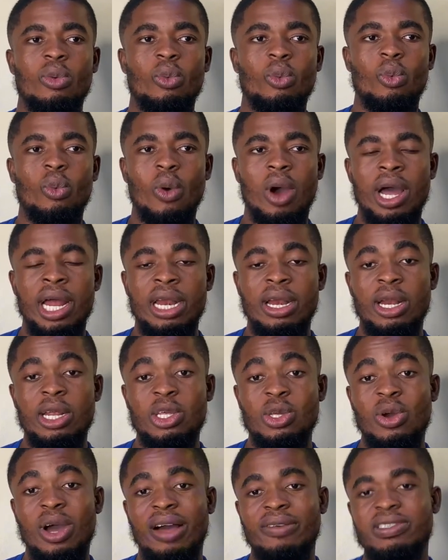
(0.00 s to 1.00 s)
when
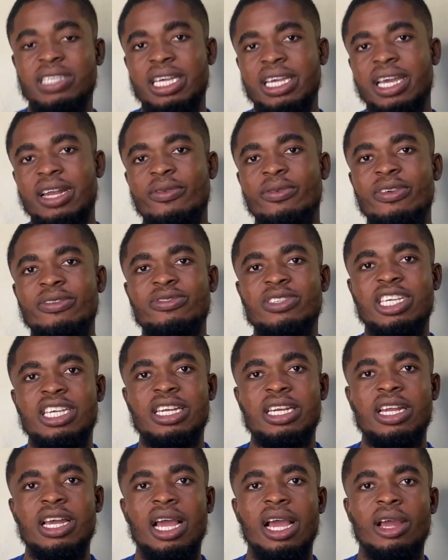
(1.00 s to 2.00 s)
you have taken
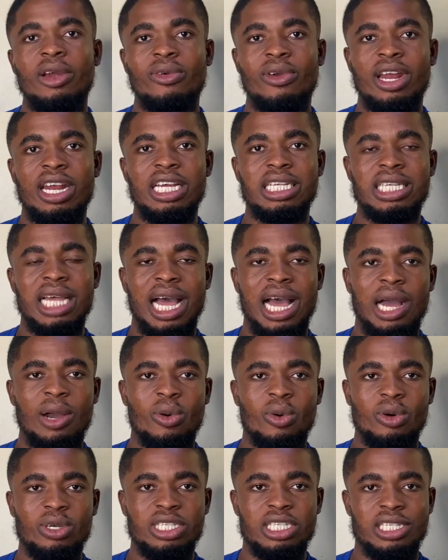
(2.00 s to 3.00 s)
15 credit hour
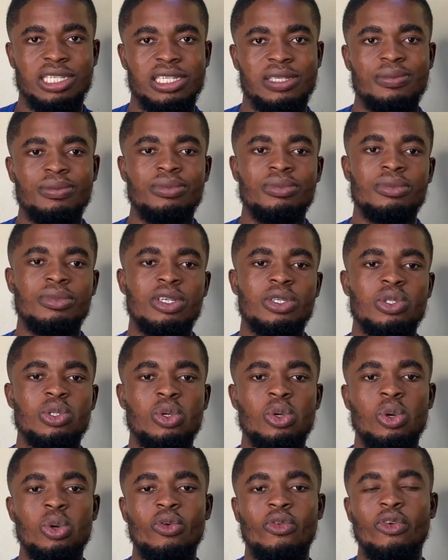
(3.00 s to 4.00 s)
courses.
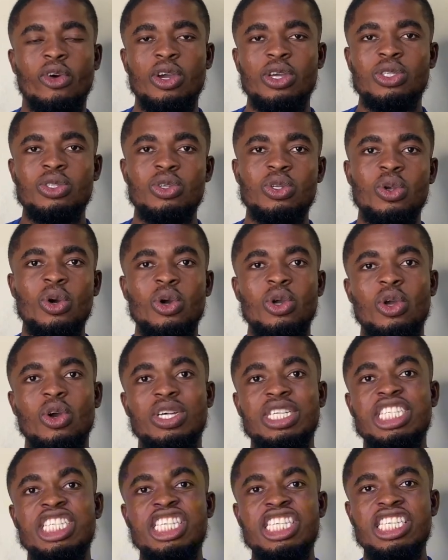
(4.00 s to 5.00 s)
So for you to know your
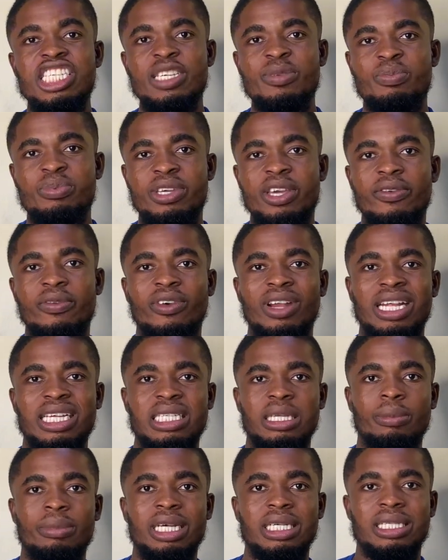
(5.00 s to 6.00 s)
CGPA for the
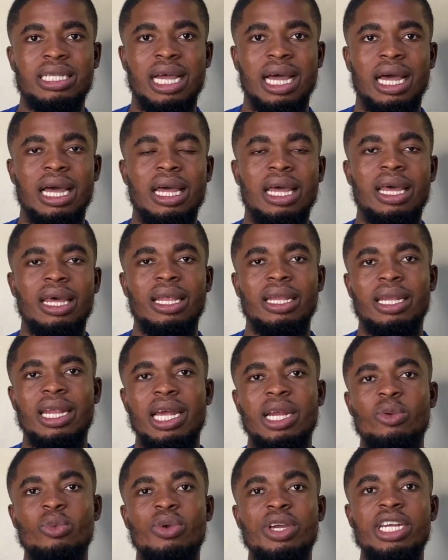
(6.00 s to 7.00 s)
semester,
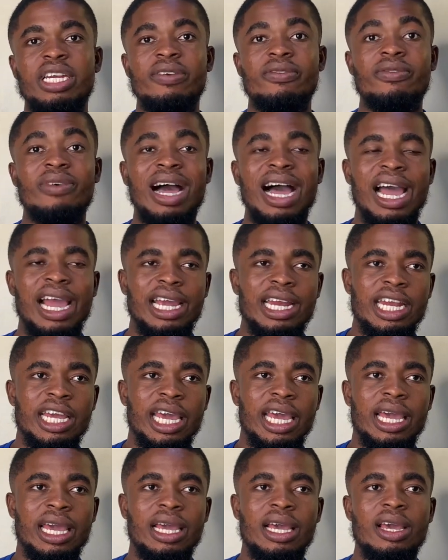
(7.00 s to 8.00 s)
then we divide
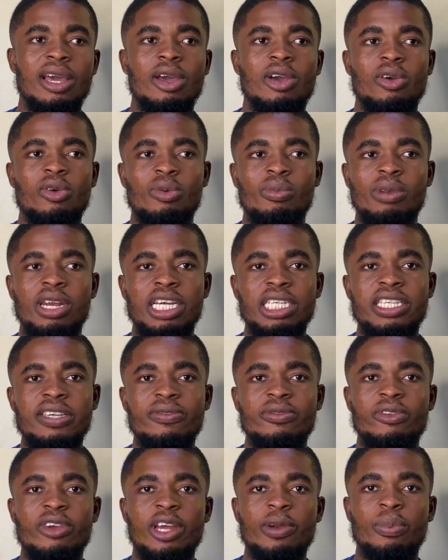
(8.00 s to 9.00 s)
the
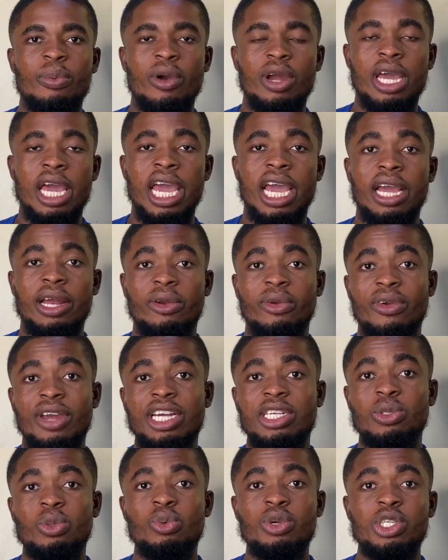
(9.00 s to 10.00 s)
cumulative grade point
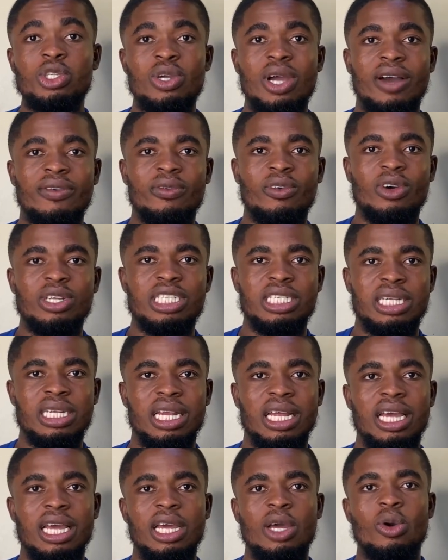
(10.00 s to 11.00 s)
grades which you have gotten
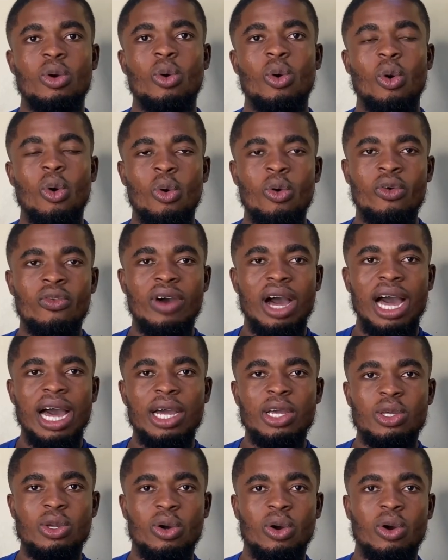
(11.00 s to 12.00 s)
over
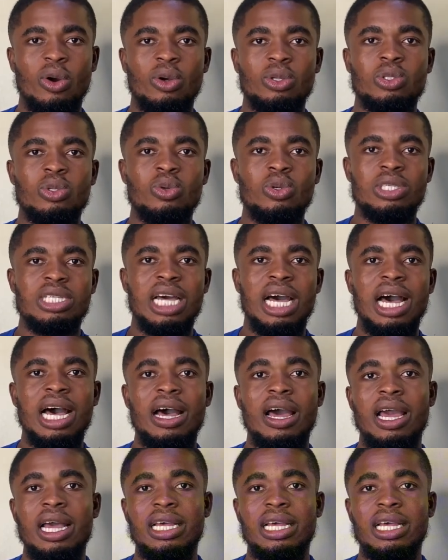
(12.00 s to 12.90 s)
your total